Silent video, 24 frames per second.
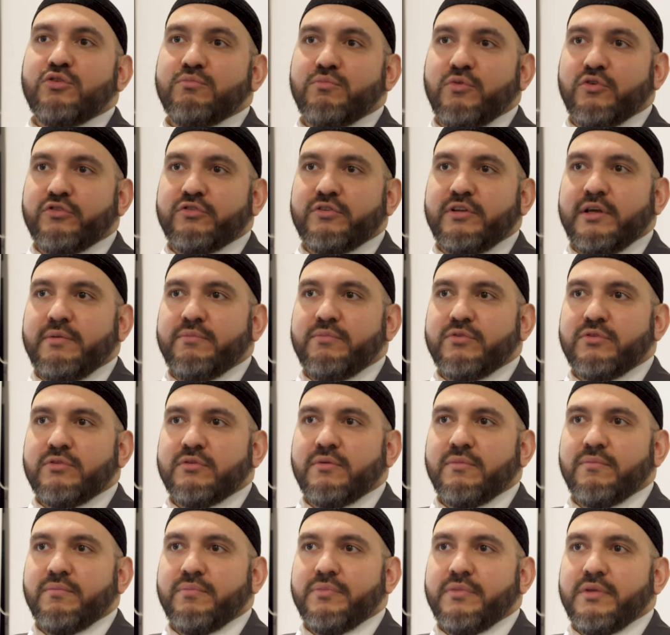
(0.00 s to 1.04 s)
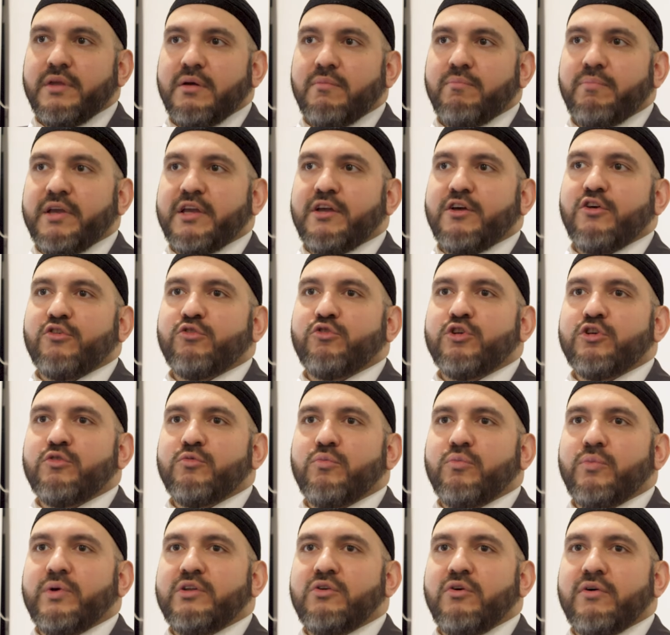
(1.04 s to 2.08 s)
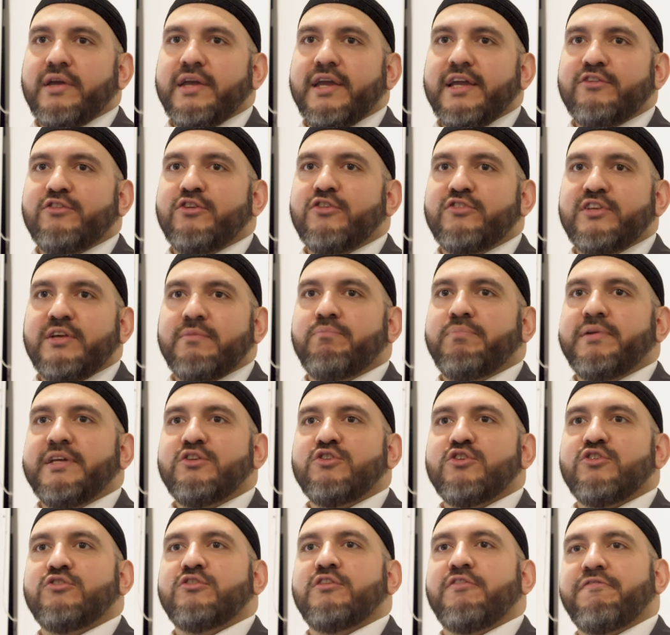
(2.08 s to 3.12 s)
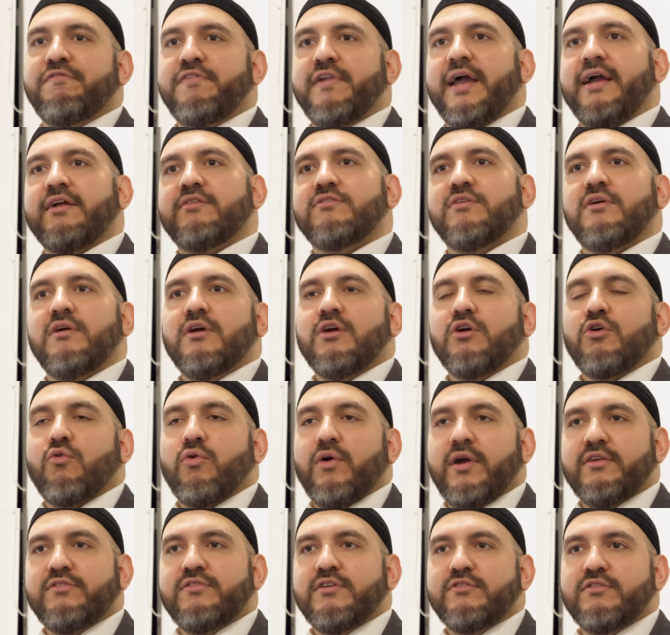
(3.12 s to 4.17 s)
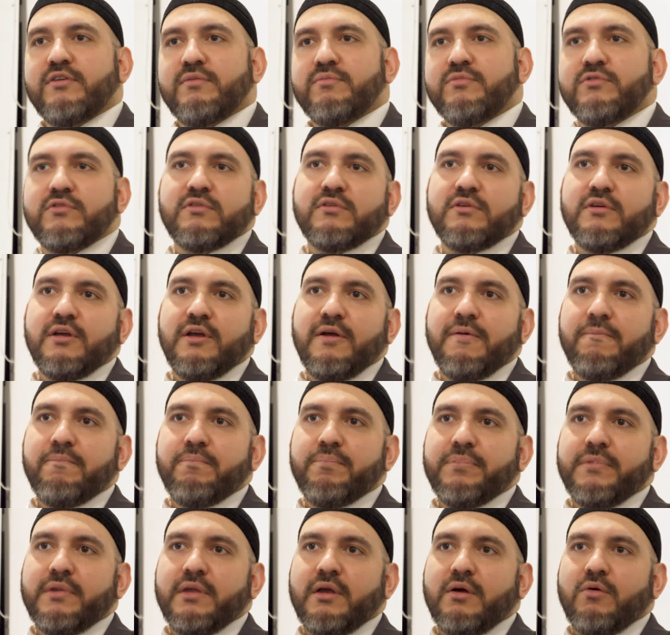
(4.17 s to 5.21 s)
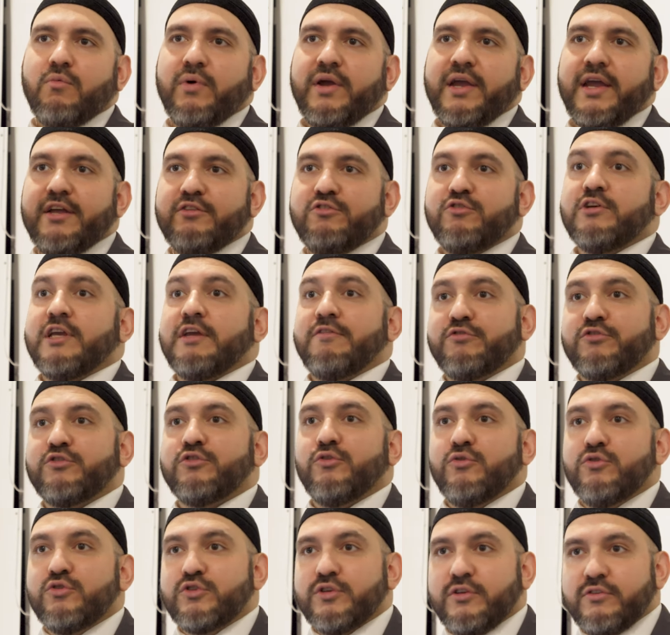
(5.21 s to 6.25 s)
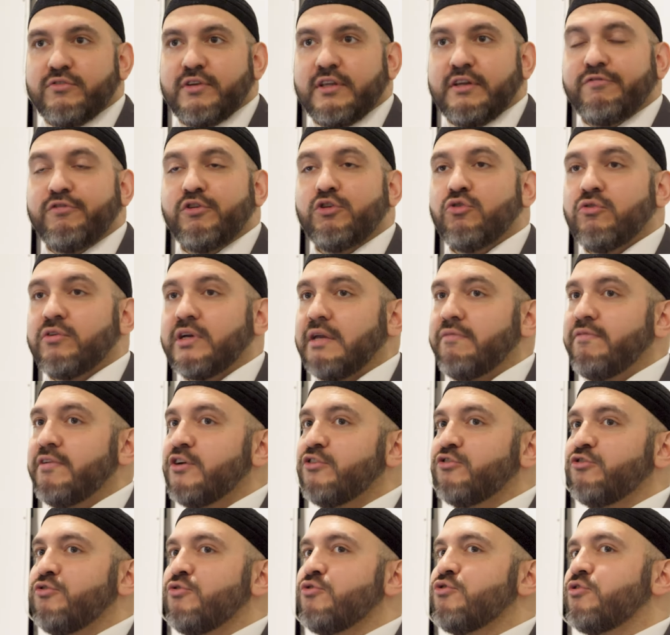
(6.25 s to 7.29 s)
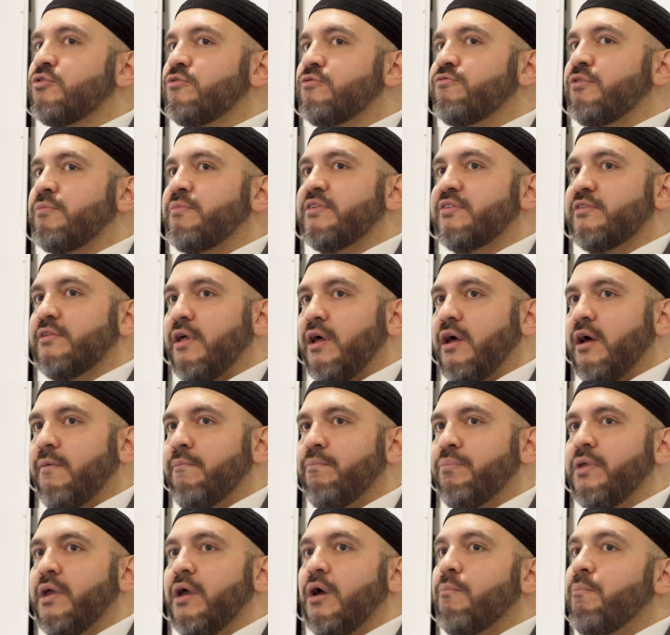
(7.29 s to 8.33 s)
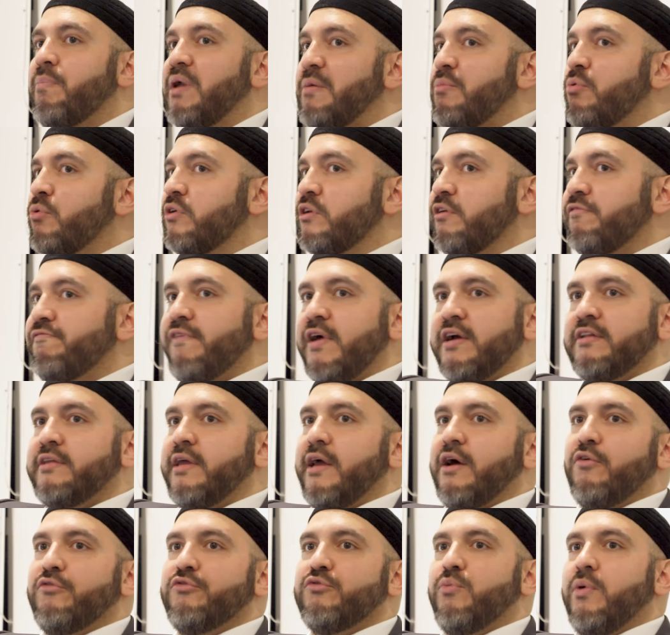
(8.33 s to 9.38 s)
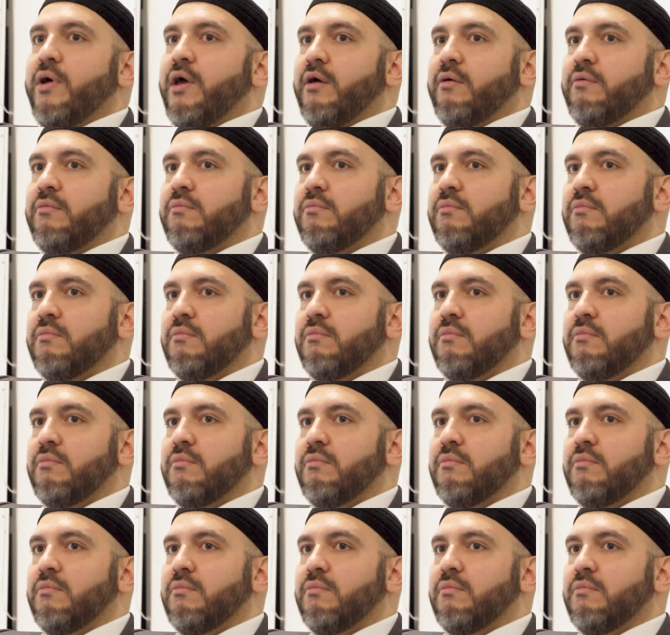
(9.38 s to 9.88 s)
to Muslims, because we're not here to simply just deflect criticisms. We're here to give solutions. And if you're not giving a solution from Islam, people are going to find it elsewhere.